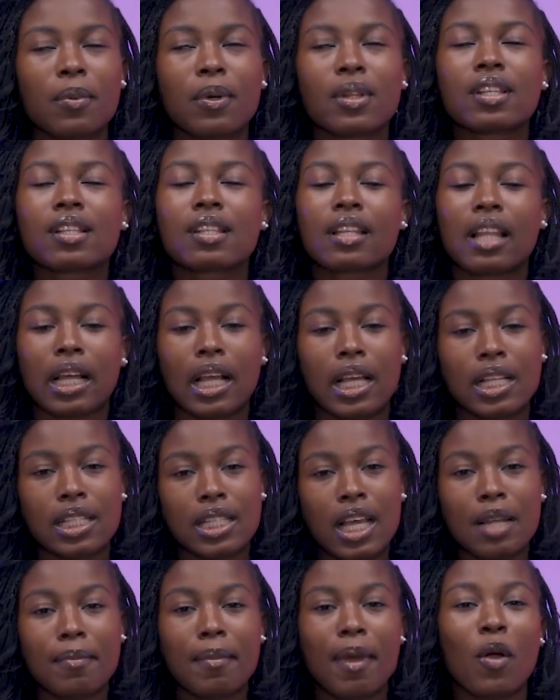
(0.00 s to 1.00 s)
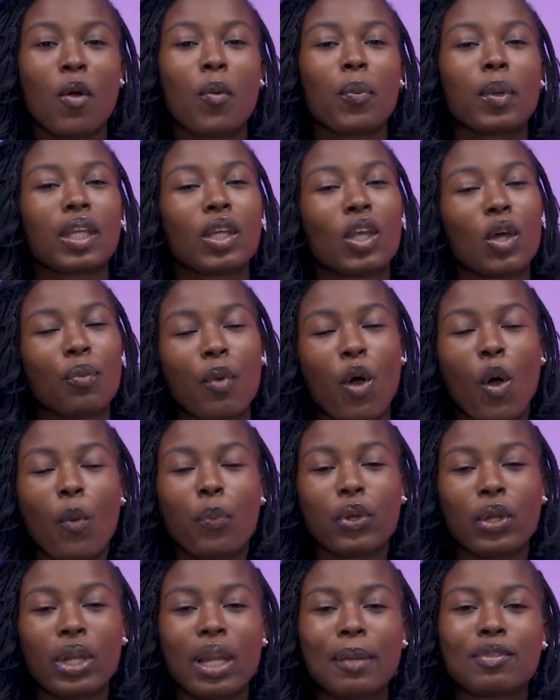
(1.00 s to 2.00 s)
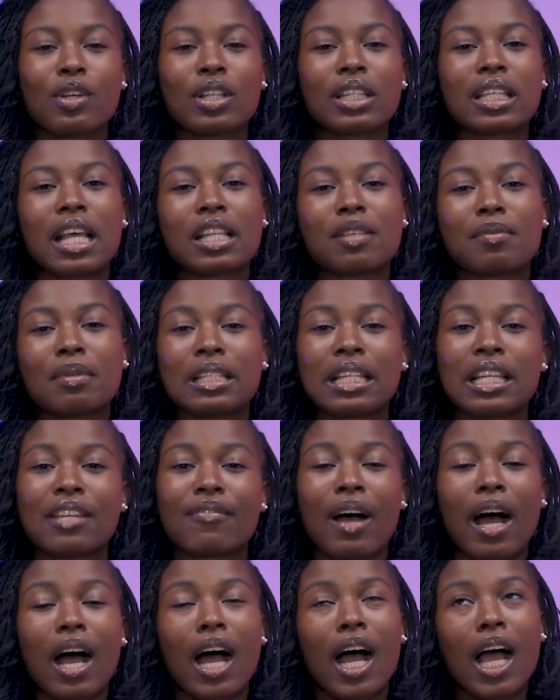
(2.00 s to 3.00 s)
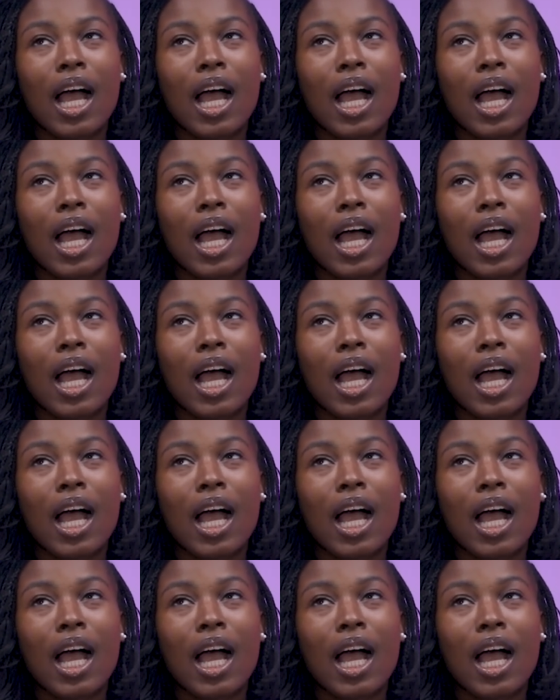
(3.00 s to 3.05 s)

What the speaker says: but like I said, my opinion, let me just hear to be deliver.